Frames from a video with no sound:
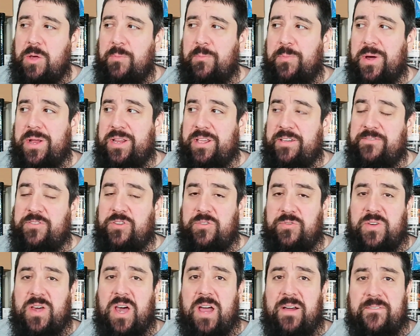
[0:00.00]
But if
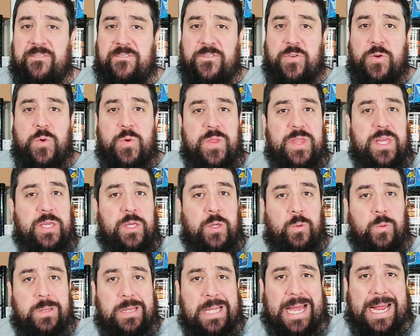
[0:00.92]
you've got food that you
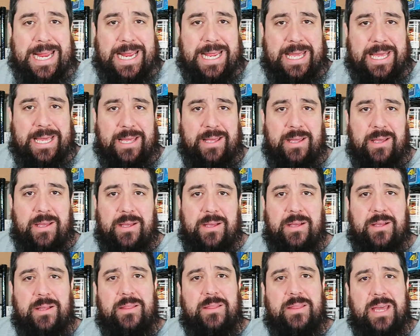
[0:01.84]
like,
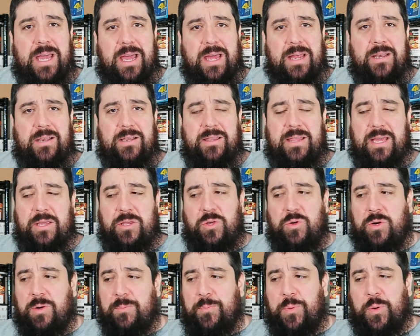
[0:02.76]
that you
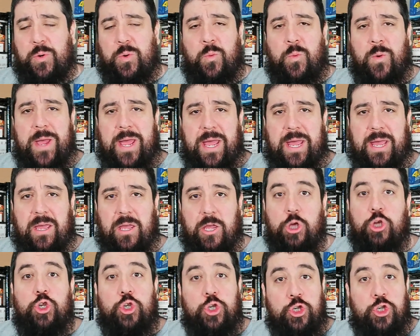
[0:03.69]
can put away,
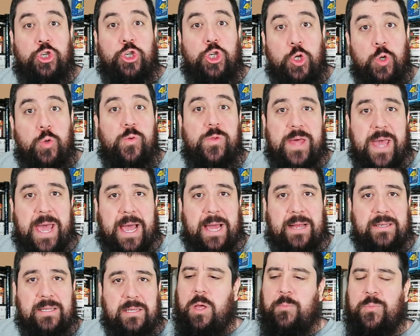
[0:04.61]
do that.